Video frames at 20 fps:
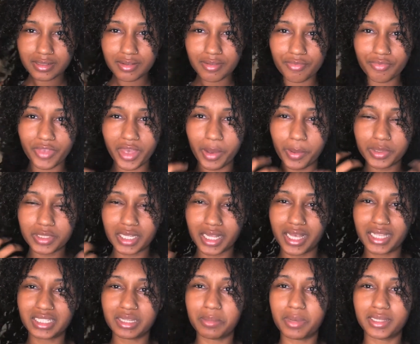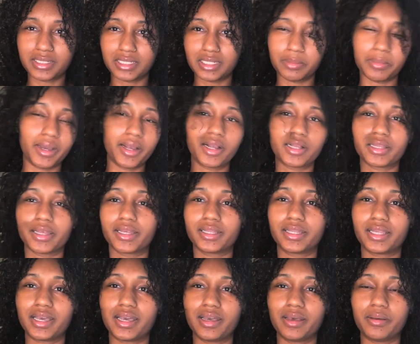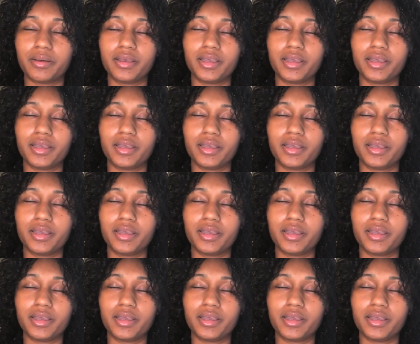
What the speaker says: that was the last time I did my hair like that.